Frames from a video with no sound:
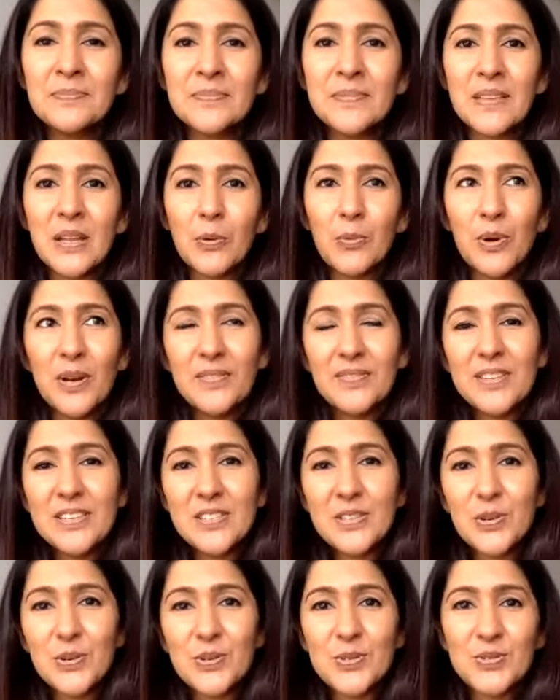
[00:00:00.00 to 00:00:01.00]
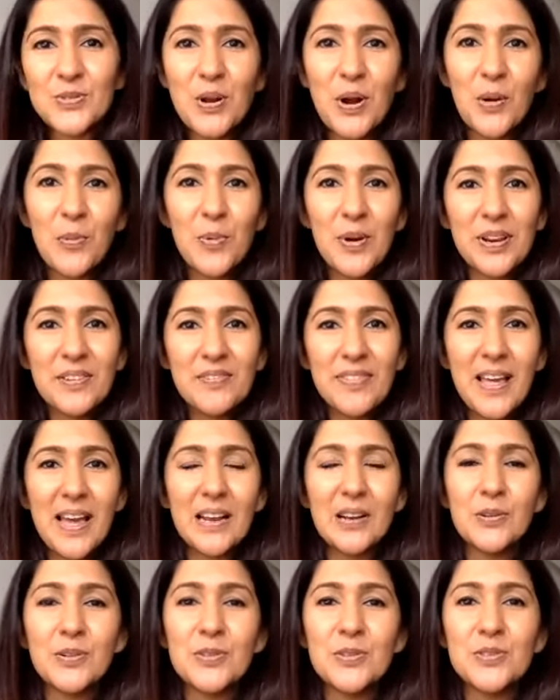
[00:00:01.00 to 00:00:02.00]
What if this goes wrong? What if
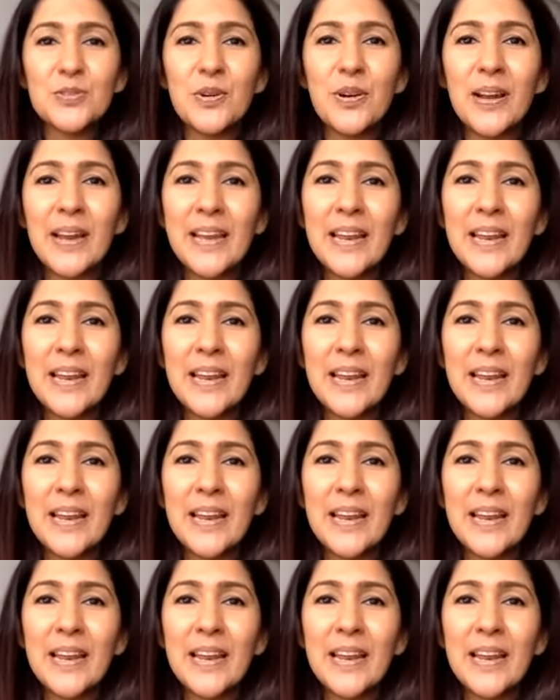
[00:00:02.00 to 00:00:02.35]
that goes wrong?